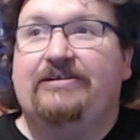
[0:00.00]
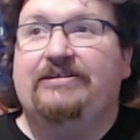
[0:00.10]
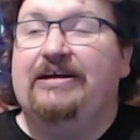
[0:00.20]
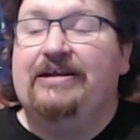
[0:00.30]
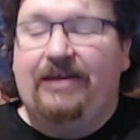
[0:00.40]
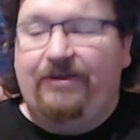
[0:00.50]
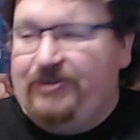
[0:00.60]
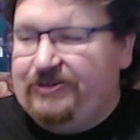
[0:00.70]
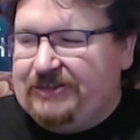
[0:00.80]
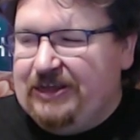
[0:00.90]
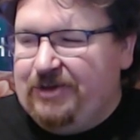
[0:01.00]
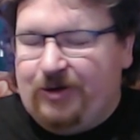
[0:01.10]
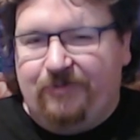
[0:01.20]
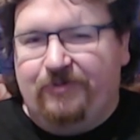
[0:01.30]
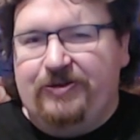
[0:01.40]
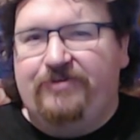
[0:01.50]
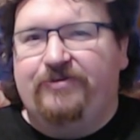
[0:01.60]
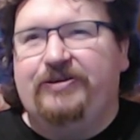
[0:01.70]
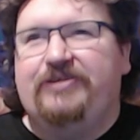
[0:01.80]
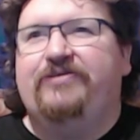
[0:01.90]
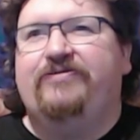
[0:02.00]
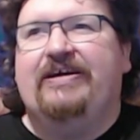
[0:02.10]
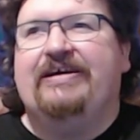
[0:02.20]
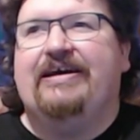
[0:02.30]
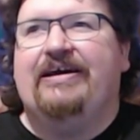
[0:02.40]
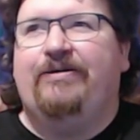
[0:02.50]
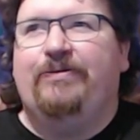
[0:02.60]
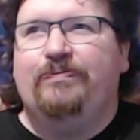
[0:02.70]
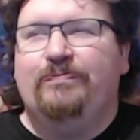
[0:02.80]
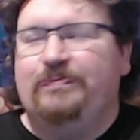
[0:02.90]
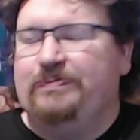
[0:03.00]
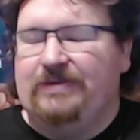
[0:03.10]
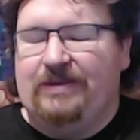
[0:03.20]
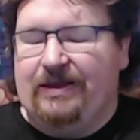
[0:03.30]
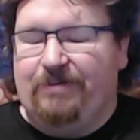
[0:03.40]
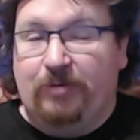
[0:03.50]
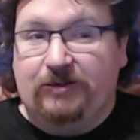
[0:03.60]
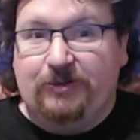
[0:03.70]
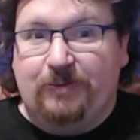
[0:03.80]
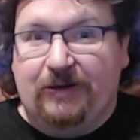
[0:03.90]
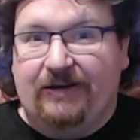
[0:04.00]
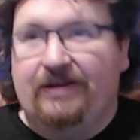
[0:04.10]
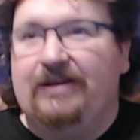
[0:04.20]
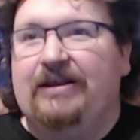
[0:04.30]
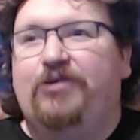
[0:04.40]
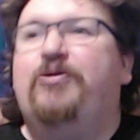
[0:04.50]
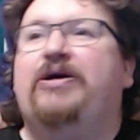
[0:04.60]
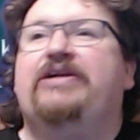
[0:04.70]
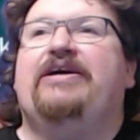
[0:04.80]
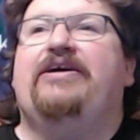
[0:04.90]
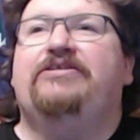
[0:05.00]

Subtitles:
stars. If you just think about it, when you go into like multiplayer, what